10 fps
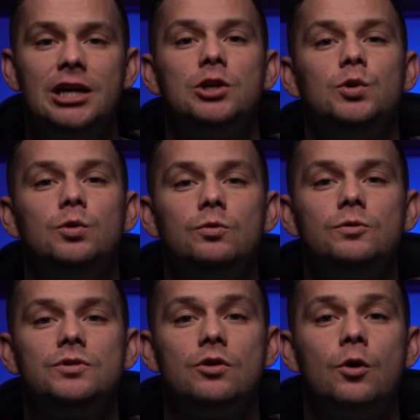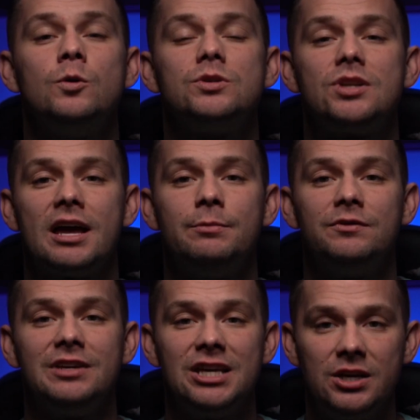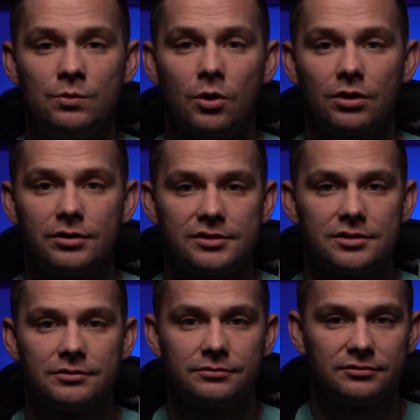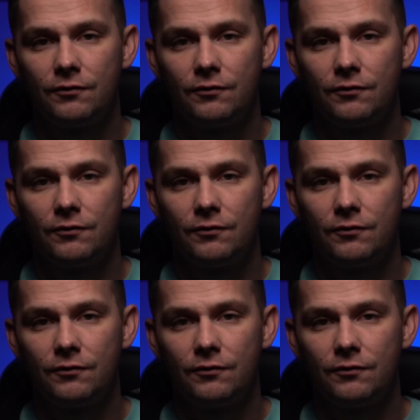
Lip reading: Use those type of keywords.